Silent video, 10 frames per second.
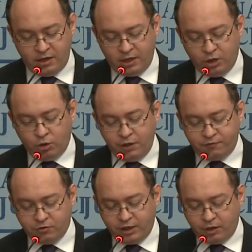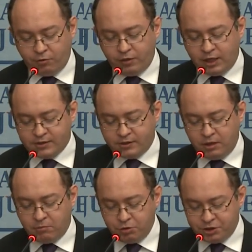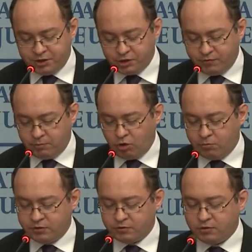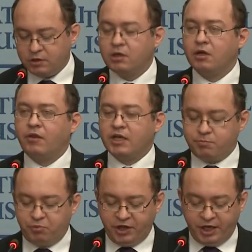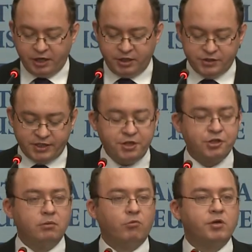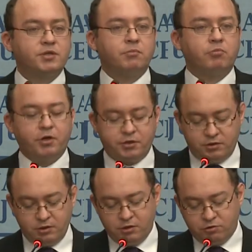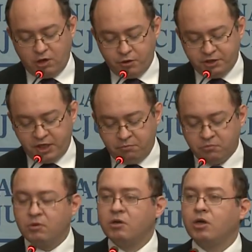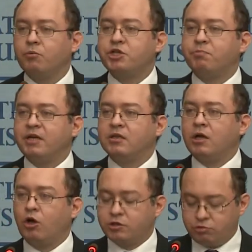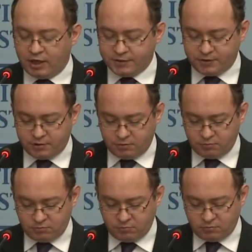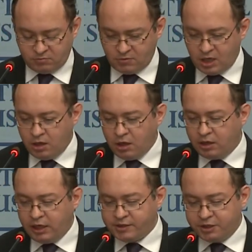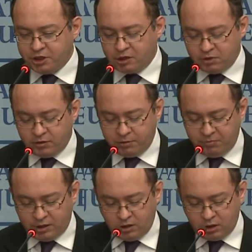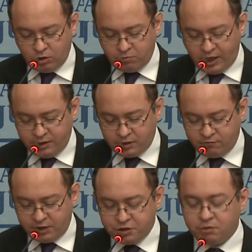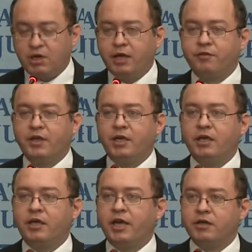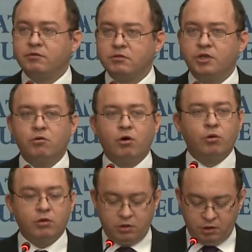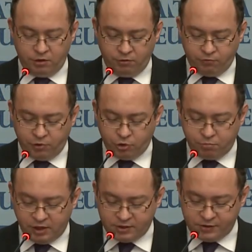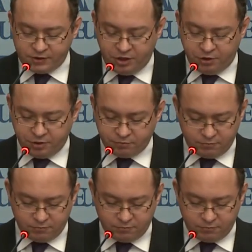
You lived together with us the emotions of the moment, thus bringing an essential moral support to our team, which meant a lot to us. Ladies and gentlemen, let me conclude my intervention by thanking again you all for your presence here.